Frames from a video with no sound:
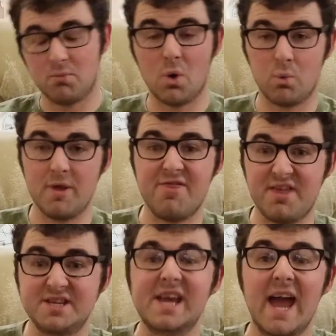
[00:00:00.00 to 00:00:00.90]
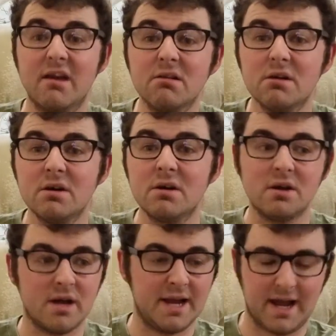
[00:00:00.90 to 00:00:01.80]
or with the scale,
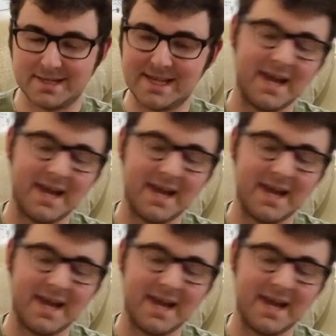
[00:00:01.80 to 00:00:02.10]
and how to